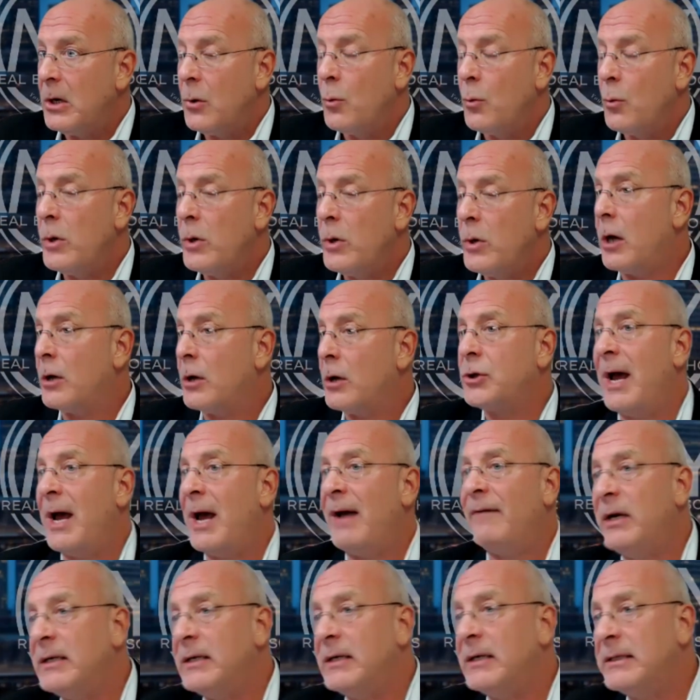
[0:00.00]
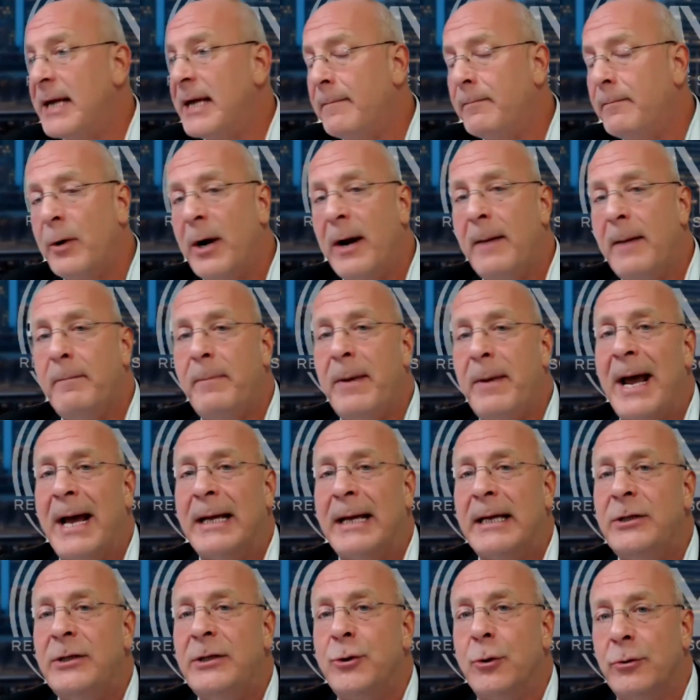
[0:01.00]
We also have an exam prep
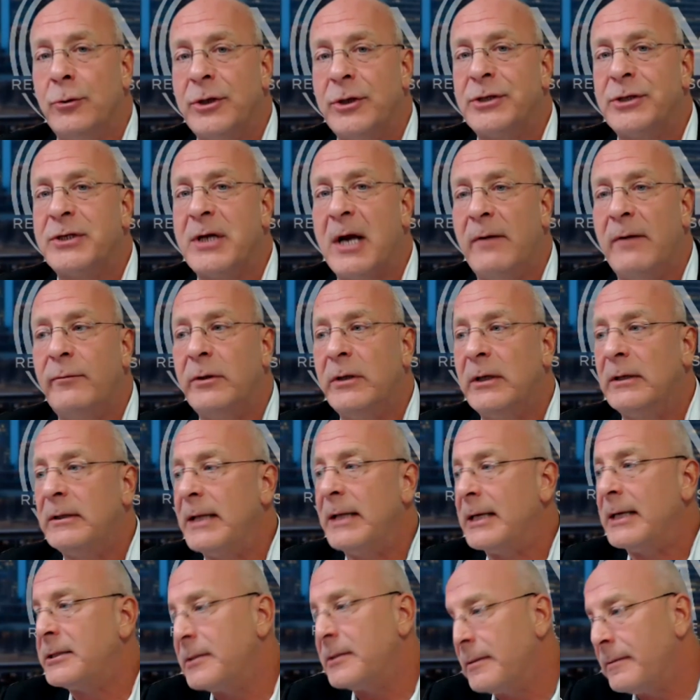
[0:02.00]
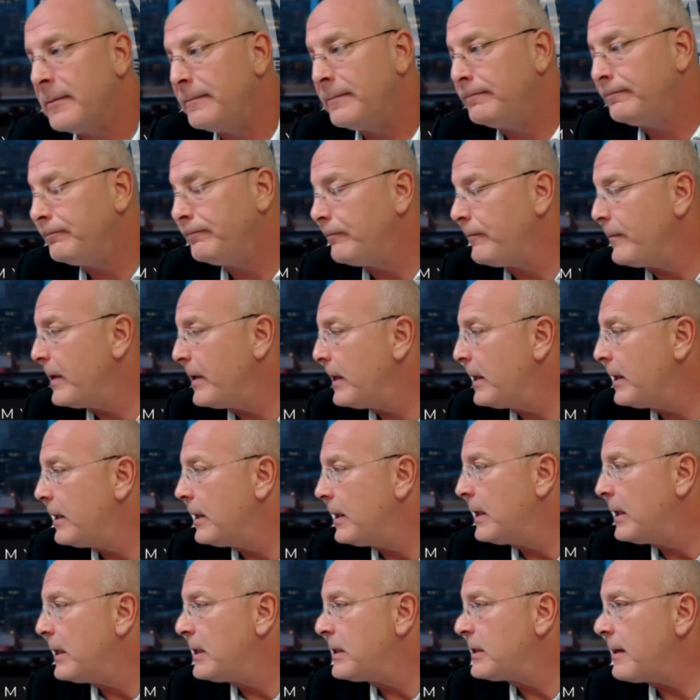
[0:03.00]
package. You'll discover that that's
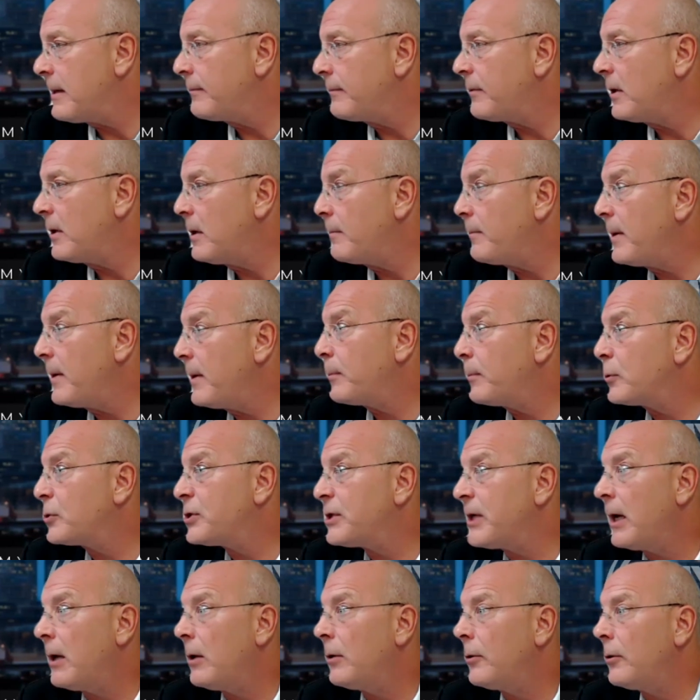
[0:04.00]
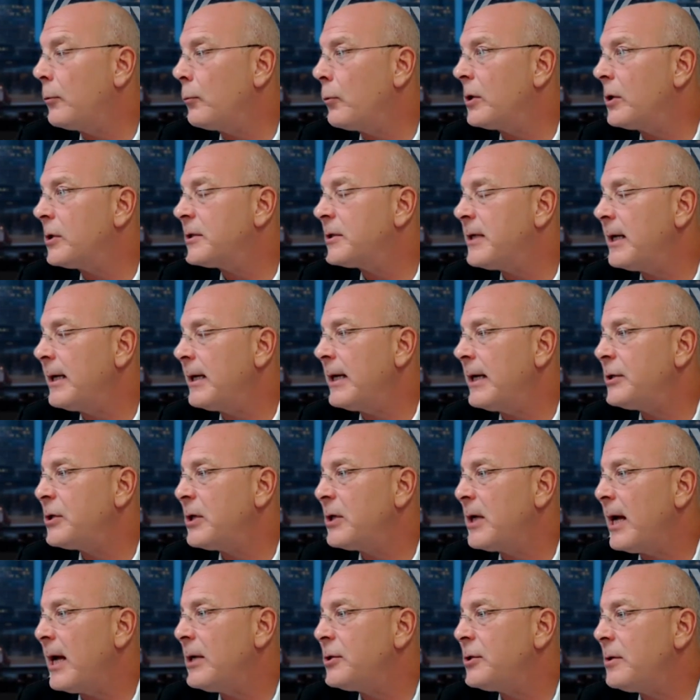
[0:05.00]
something that people sell in the real estate
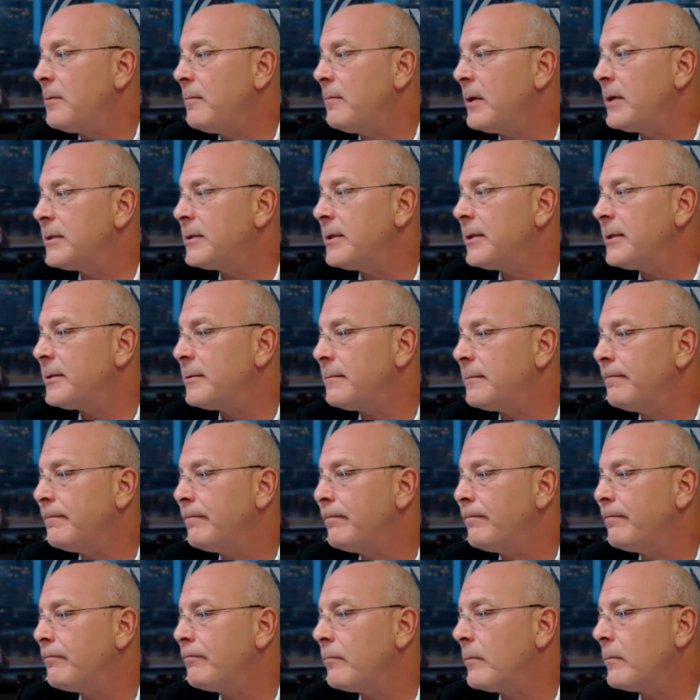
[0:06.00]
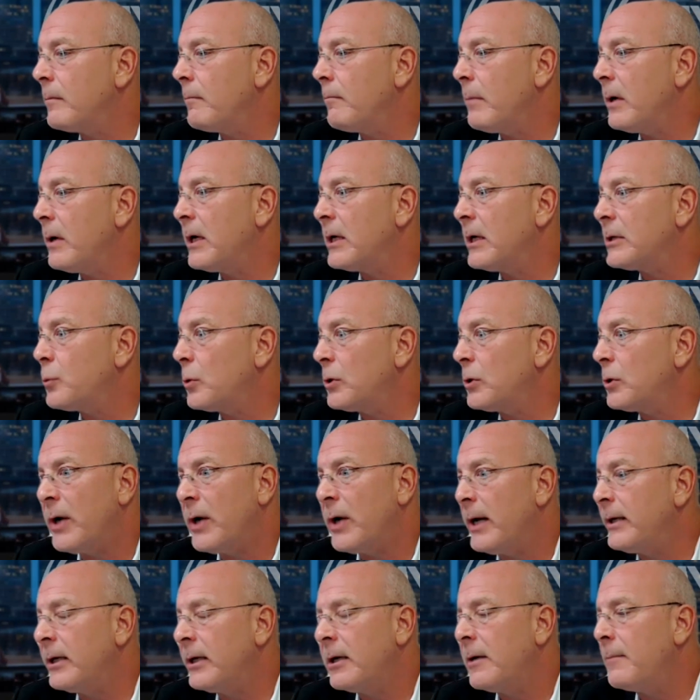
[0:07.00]
education business because we're
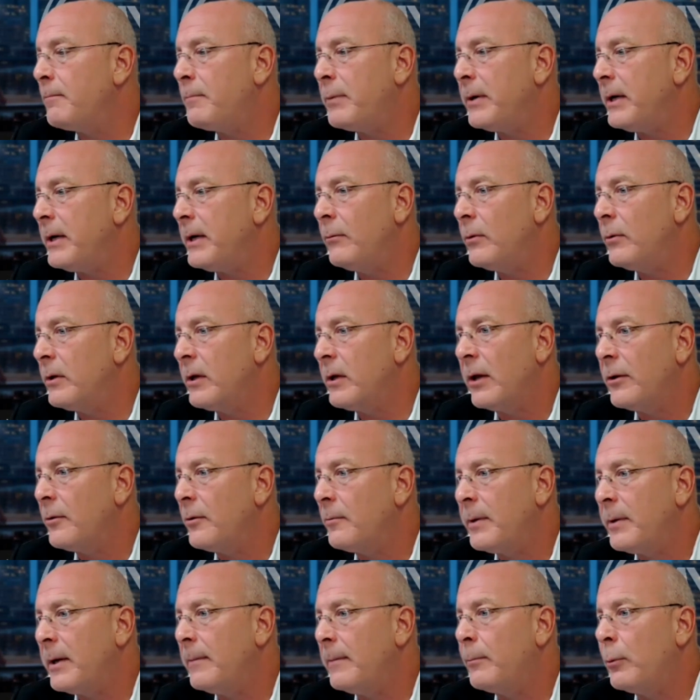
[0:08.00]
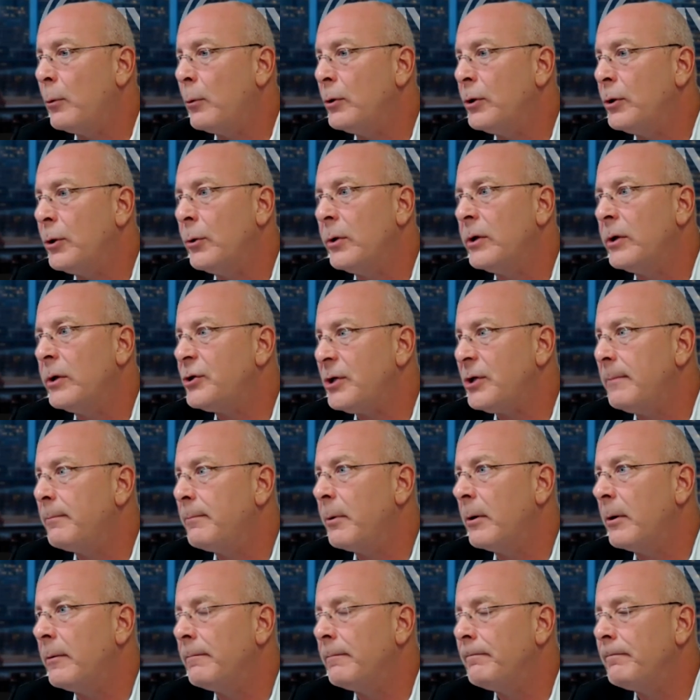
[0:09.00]
trying to compete with other people and do it
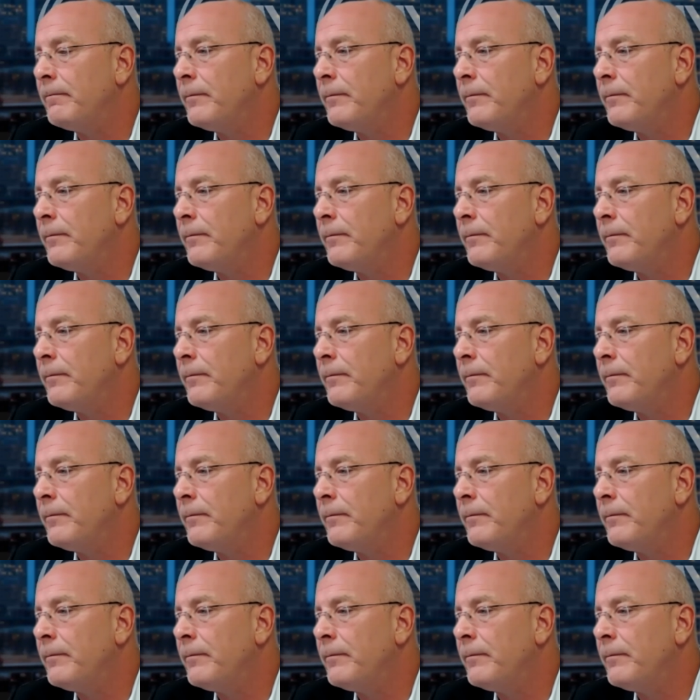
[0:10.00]
cheaper.